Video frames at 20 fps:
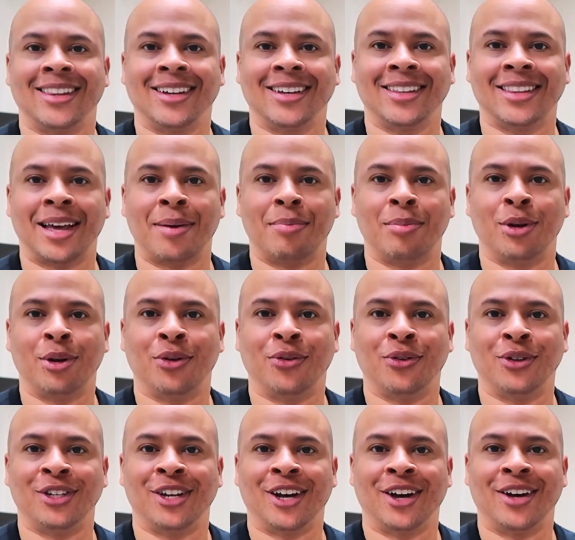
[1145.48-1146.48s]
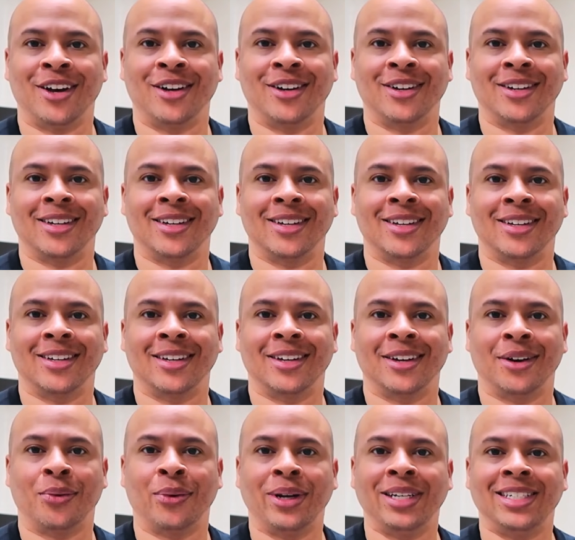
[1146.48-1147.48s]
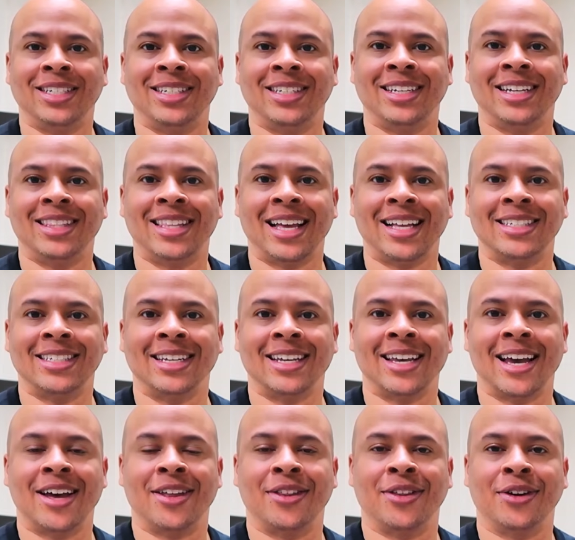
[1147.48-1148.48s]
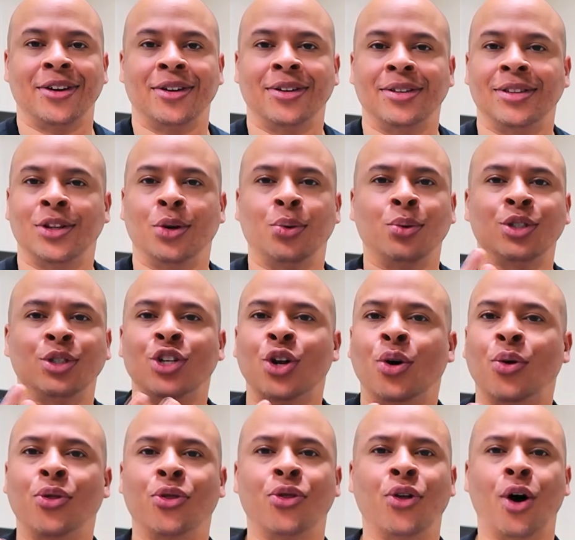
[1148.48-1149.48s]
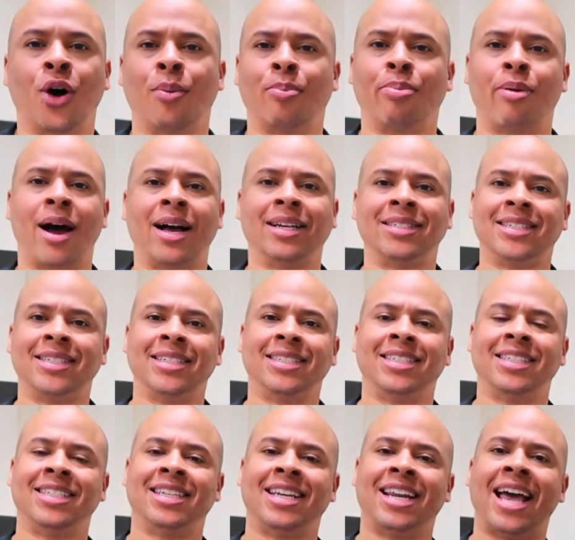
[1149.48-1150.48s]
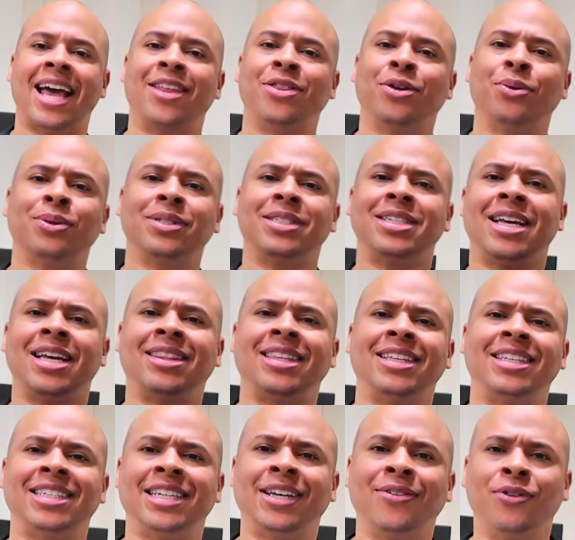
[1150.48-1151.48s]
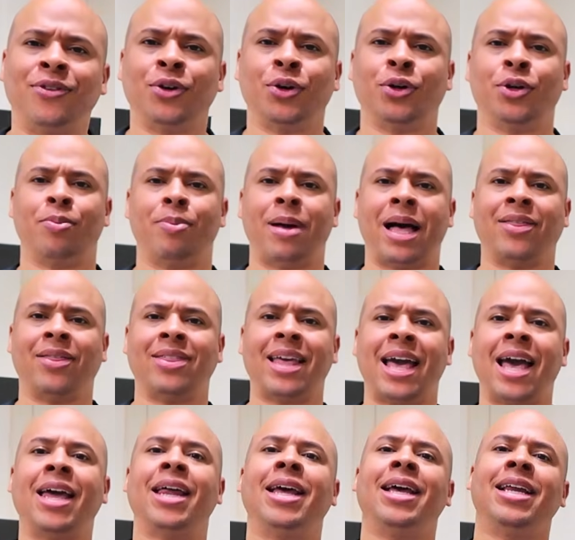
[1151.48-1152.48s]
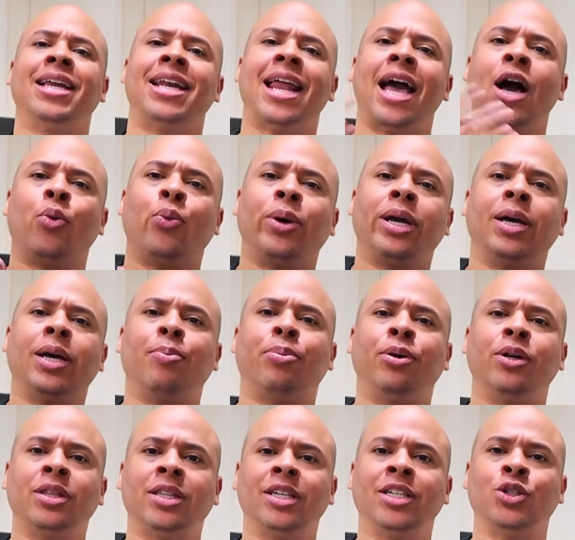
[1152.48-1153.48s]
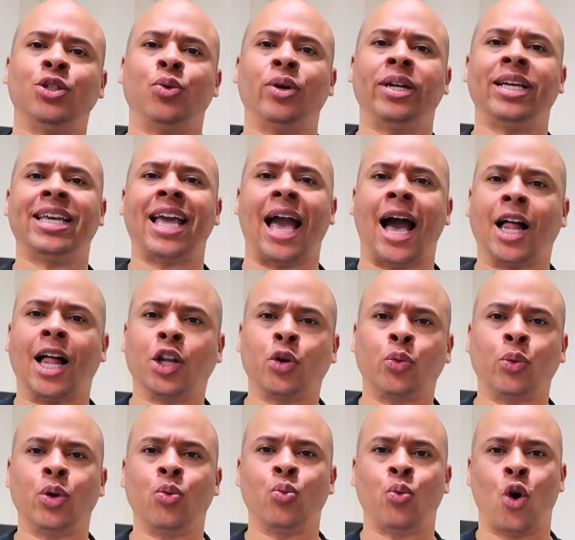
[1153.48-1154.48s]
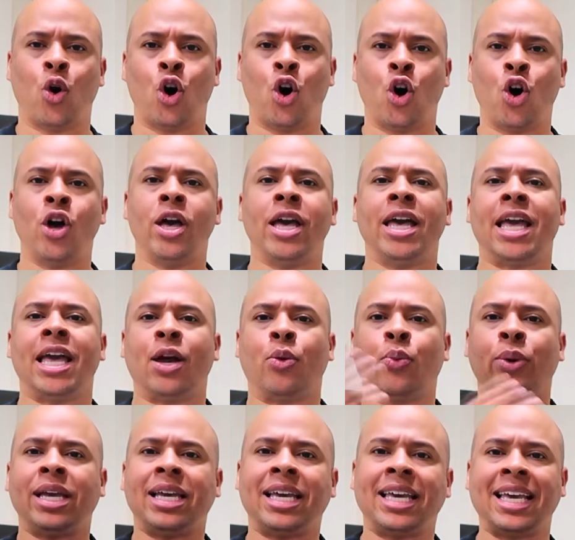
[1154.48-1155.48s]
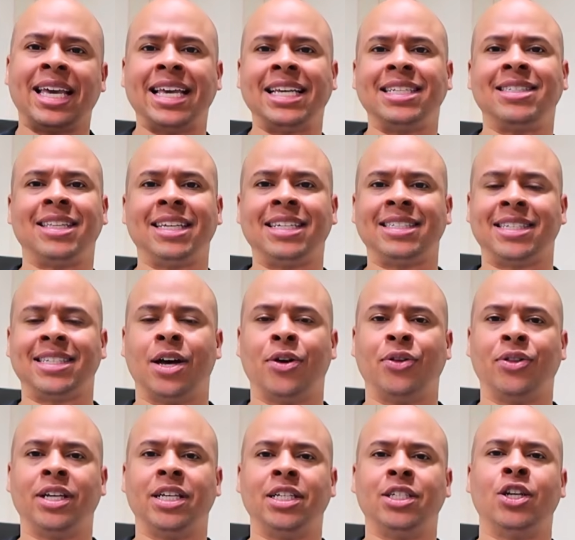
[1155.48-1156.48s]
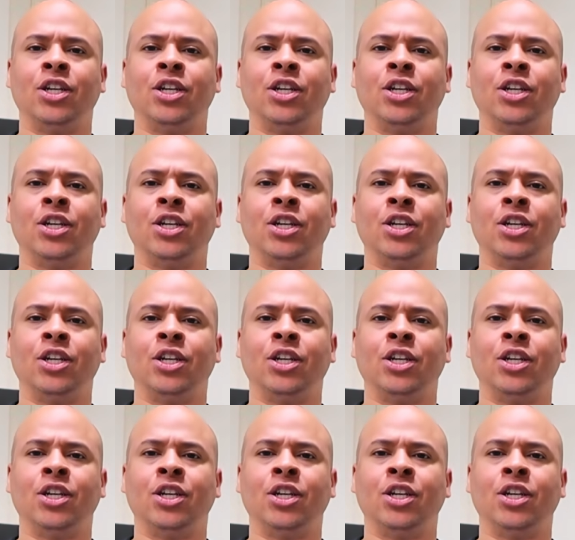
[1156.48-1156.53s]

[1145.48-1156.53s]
at that beautiful dog. We just did that together. There was no thought process into that. There was nothing difficult about that. Now we could put this on a gallery wall and we could easily sell this